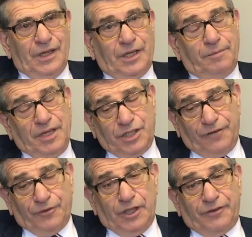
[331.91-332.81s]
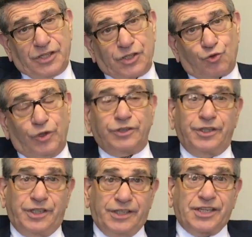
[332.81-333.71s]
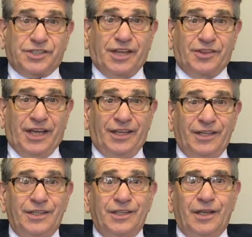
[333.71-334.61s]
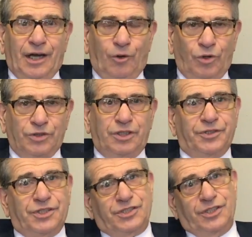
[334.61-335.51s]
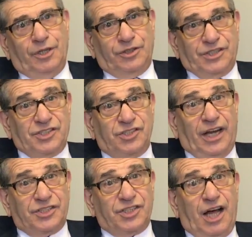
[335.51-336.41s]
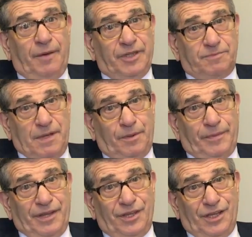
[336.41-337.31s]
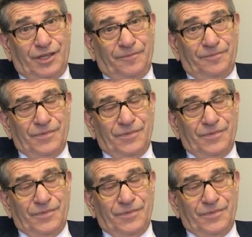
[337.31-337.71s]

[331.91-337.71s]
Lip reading: It can be different if it's extraordinary needs. I said that. I won't deal with this here because that's not as common as people might think.